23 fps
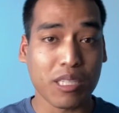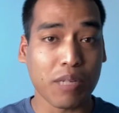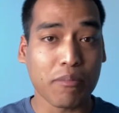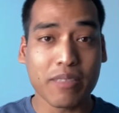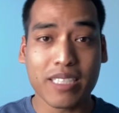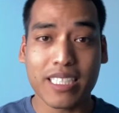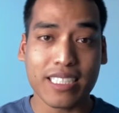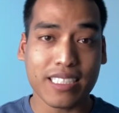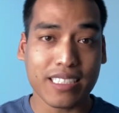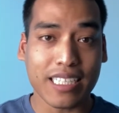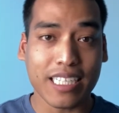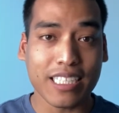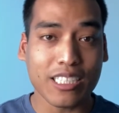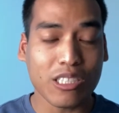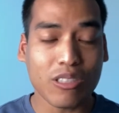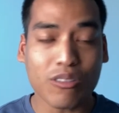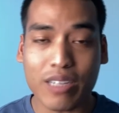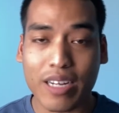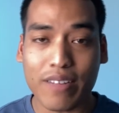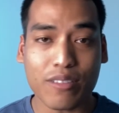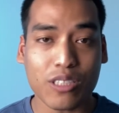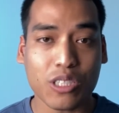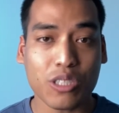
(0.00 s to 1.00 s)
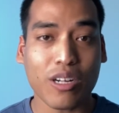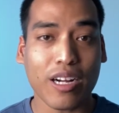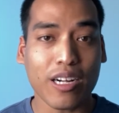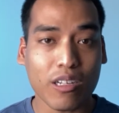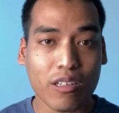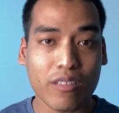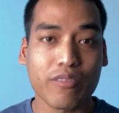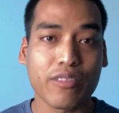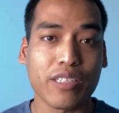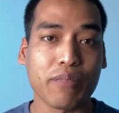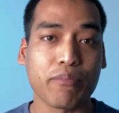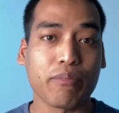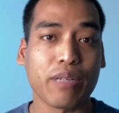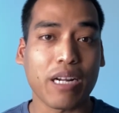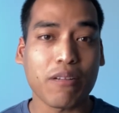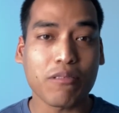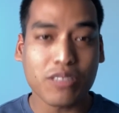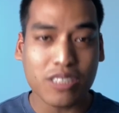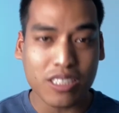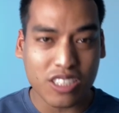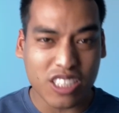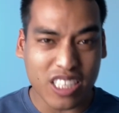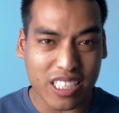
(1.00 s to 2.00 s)
some of these things, you don't have to try all of them, but I
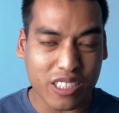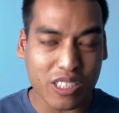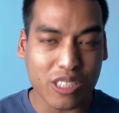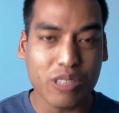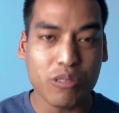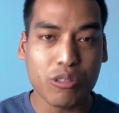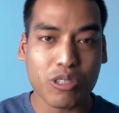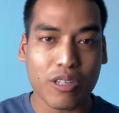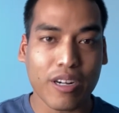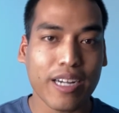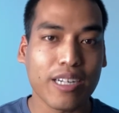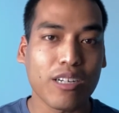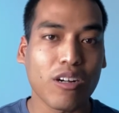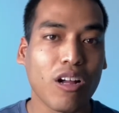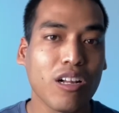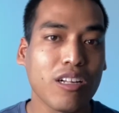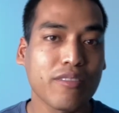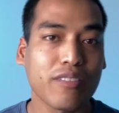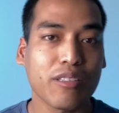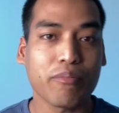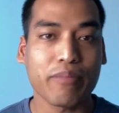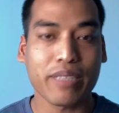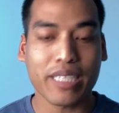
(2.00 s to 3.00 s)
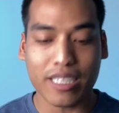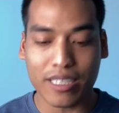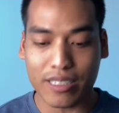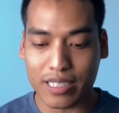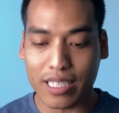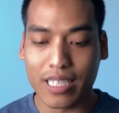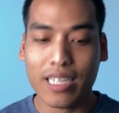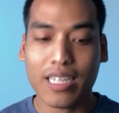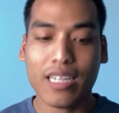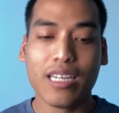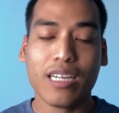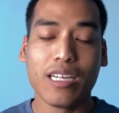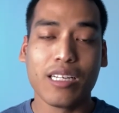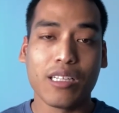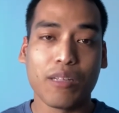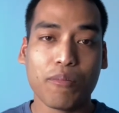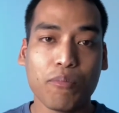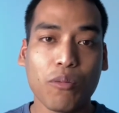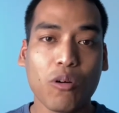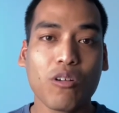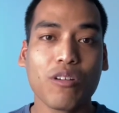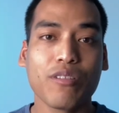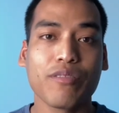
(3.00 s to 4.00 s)
would suggest you trying all of them, because
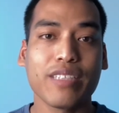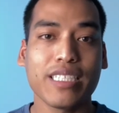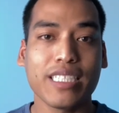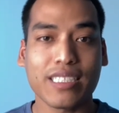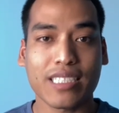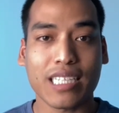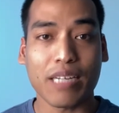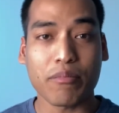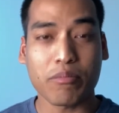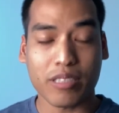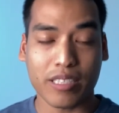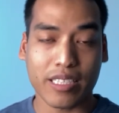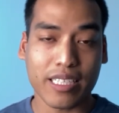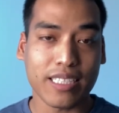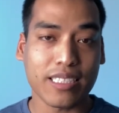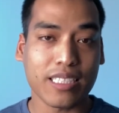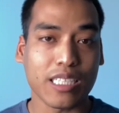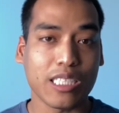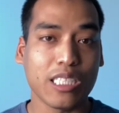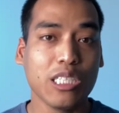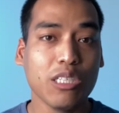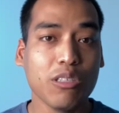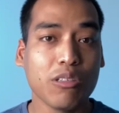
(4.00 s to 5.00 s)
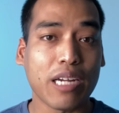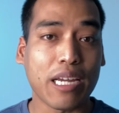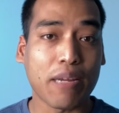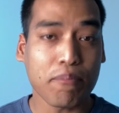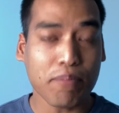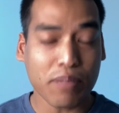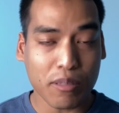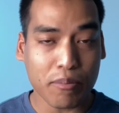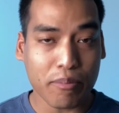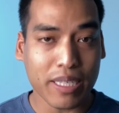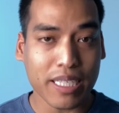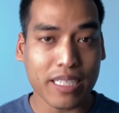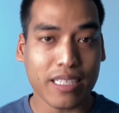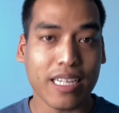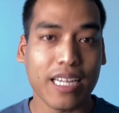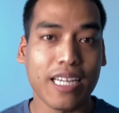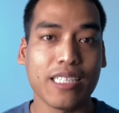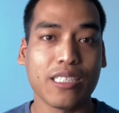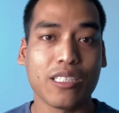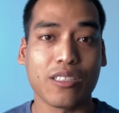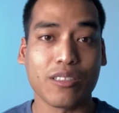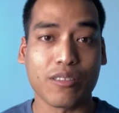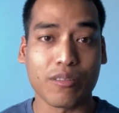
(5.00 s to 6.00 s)
the more of these types of things that you implement
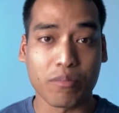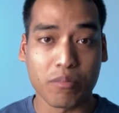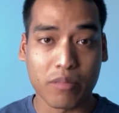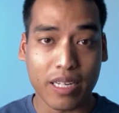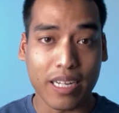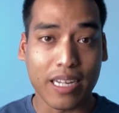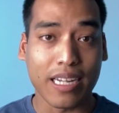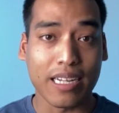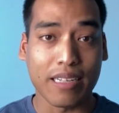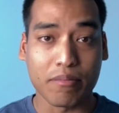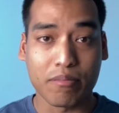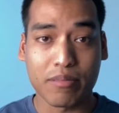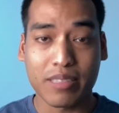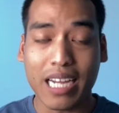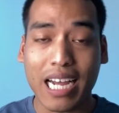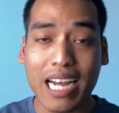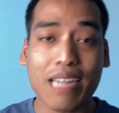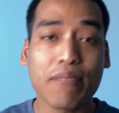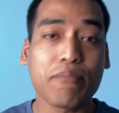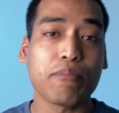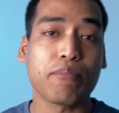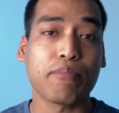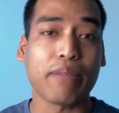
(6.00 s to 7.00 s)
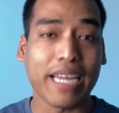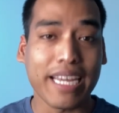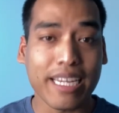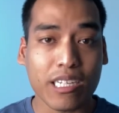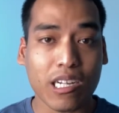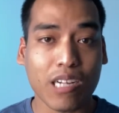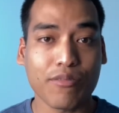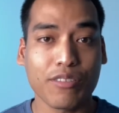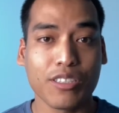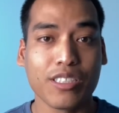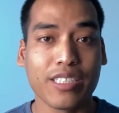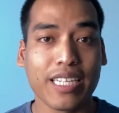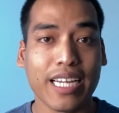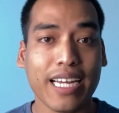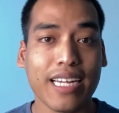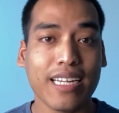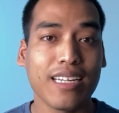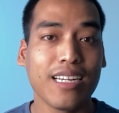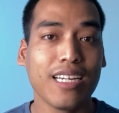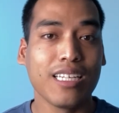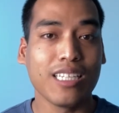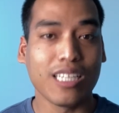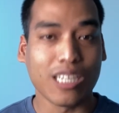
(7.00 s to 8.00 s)
in your time paying off your
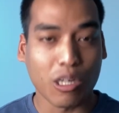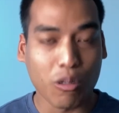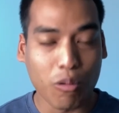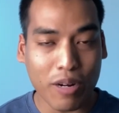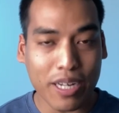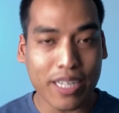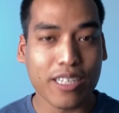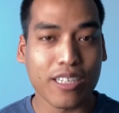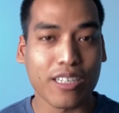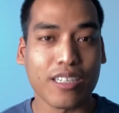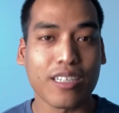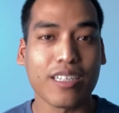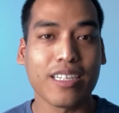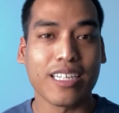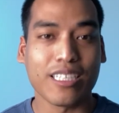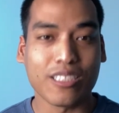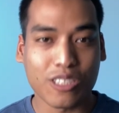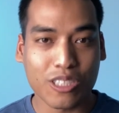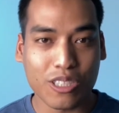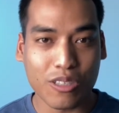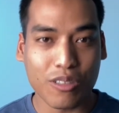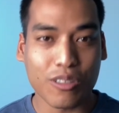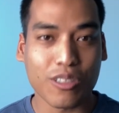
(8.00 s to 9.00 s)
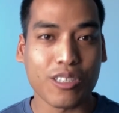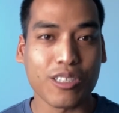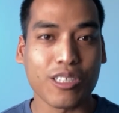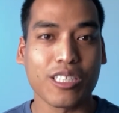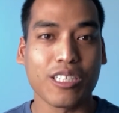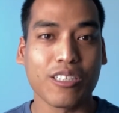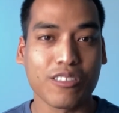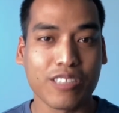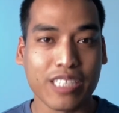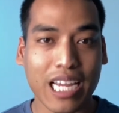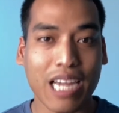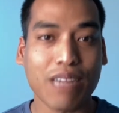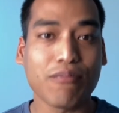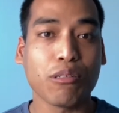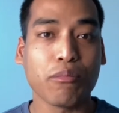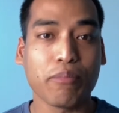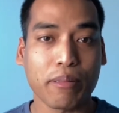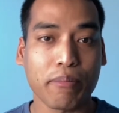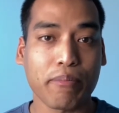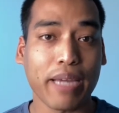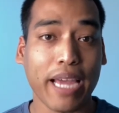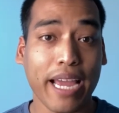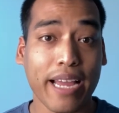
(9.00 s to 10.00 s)
debt, the quicker and sooner your debt will
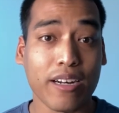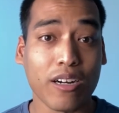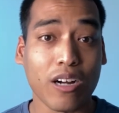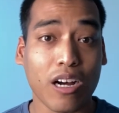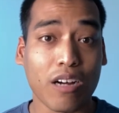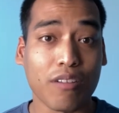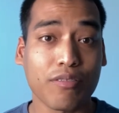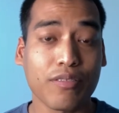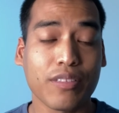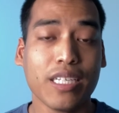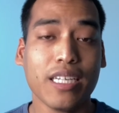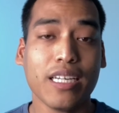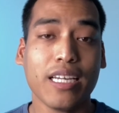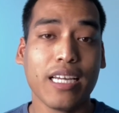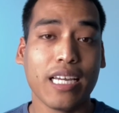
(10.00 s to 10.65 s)
be paid off.